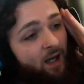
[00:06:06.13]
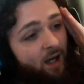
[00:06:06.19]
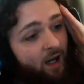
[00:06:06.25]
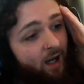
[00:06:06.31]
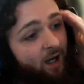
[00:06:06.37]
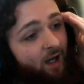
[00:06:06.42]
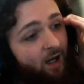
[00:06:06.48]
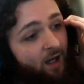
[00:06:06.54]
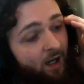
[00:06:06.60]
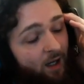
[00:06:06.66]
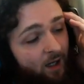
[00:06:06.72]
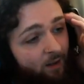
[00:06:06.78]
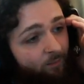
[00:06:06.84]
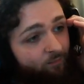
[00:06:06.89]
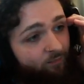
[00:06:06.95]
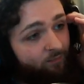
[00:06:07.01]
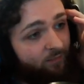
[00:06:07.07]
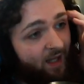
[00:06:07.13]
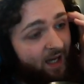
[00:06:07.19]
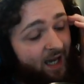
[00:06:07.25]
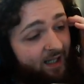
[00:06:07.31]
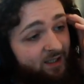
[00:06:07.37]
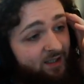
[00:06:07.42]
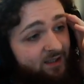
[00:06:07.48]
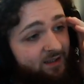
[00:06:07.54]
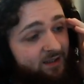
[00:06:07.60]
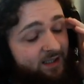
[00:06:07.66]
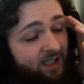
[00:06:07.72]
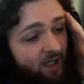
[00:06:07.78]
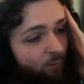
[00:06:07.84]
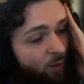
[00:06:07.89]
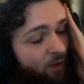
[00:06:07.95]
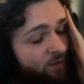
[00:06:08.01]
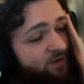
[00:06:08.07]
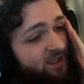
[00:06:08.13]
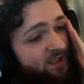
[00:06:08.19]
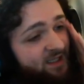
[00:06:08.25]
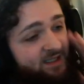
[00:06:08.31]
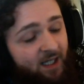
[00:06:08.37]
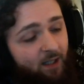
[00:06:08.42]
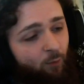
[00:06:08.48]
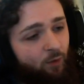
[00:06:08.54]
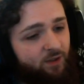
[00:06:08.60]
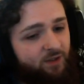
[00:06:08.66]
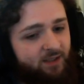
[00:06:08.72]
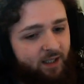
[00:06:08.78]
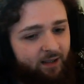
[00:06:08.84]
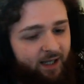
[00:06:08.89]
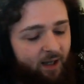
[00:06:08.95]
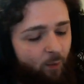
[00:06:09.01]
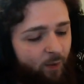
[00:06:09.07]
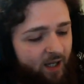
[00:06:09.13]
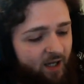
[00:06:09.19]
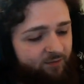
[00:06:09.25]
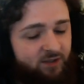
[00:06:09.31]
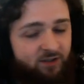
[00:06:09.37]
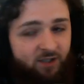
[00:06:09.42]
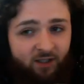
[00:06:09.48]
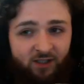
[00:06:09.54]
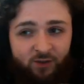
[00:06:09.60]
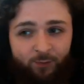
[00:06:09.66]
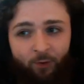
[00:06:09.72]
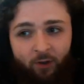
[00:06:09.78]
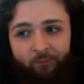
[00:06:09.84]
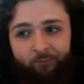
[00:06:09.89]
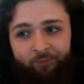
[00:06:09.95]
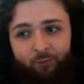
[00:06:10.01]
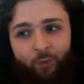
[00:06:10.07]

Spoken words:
And yeah, what I was going to say was that now we have Sunspot,